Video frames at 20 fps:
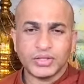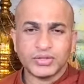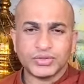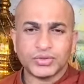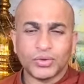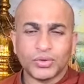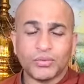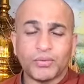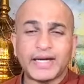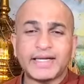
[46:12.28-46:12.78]

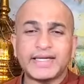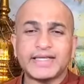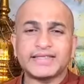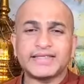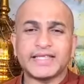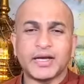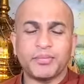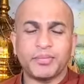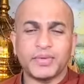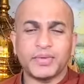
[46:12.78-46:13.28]
So what
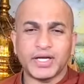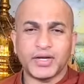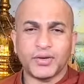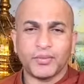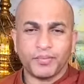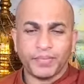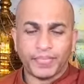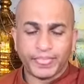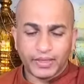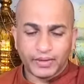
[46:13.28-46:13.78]
is
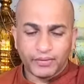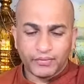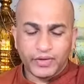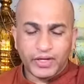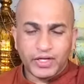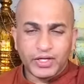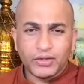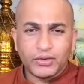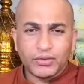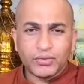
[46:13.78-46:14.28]
happening?
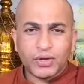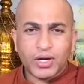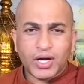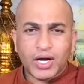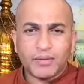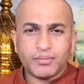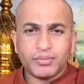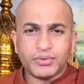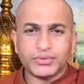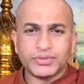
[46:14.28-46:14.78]
When you
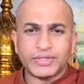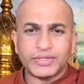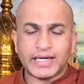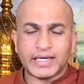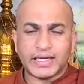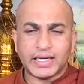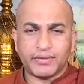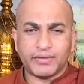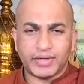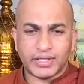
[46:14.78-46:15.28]
come to
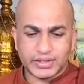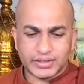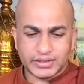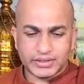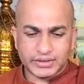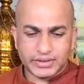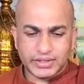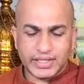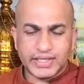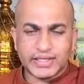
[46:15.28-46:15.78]
that level,
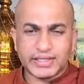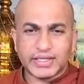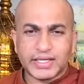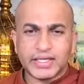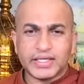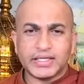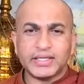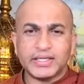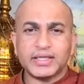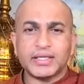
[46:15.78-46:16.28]
it,
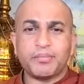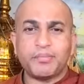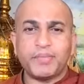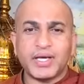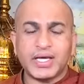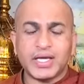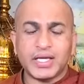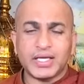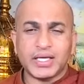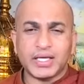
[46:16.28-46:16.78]
it in the
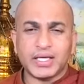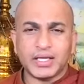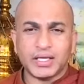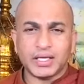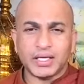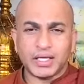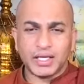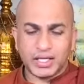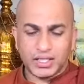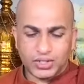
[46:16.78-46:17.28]
beginning,
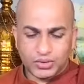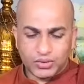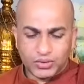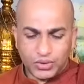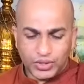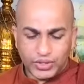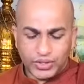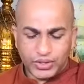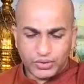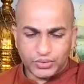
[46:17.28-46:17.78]
it's
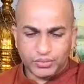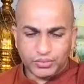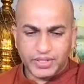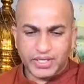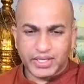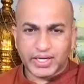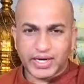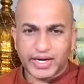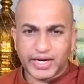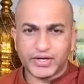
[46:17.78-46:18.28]
going to
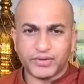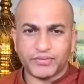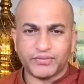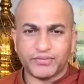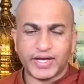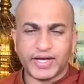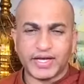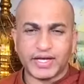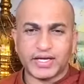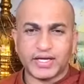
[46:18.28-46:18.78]
be kind of
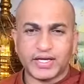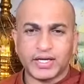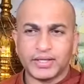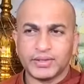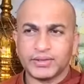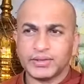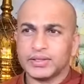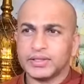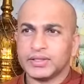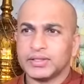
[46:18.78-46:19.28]
like a,
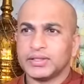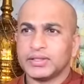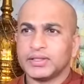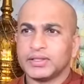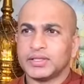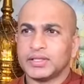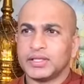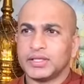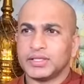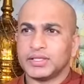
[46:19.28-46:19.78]

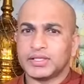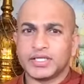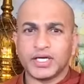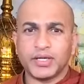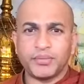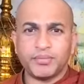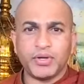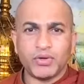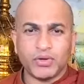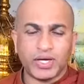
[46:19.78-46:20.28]
a
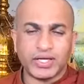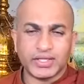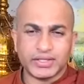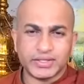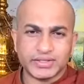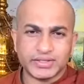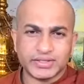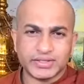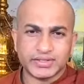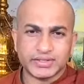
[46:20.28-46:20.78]

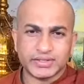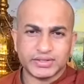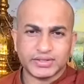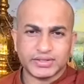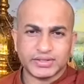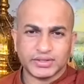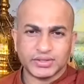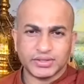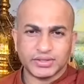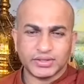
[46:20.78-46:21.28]
turbulence,
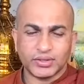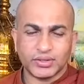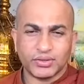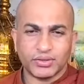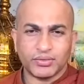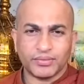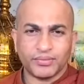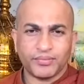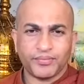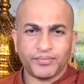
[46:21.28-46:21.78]
you
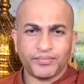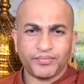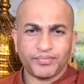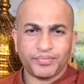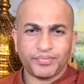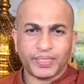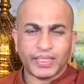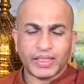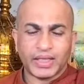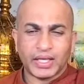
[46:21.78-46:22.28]
know.
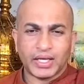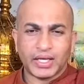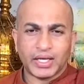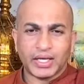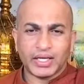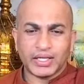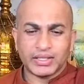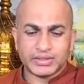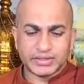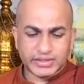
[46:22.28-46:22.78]

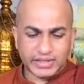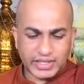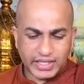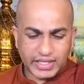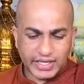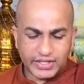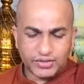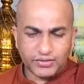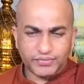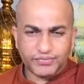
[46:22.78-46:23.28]
It's a
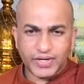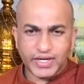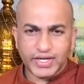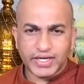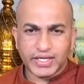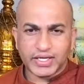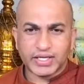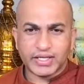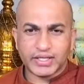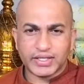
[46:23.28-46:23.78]
kind of
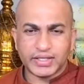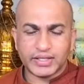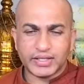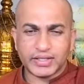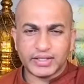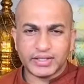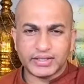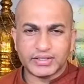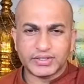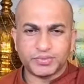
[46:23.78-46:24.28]
like a,
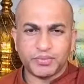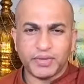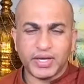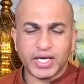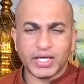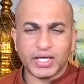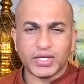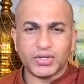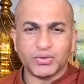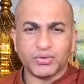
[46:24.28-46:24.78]
it's
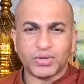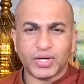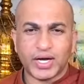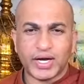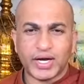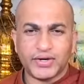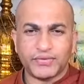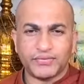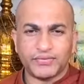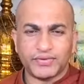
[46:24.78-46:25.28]
make you
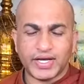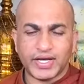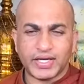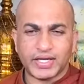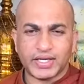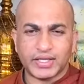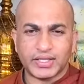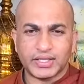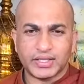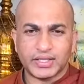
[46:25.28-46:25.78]
kind of
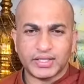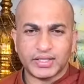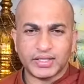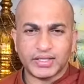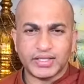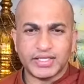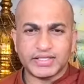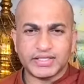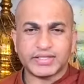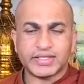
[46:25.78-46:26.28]
like a
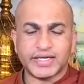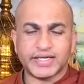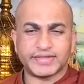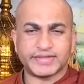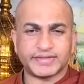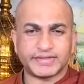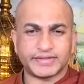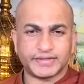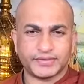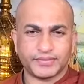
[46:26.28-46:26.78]

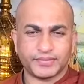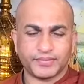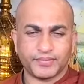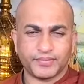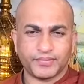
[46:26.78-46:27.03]
distress.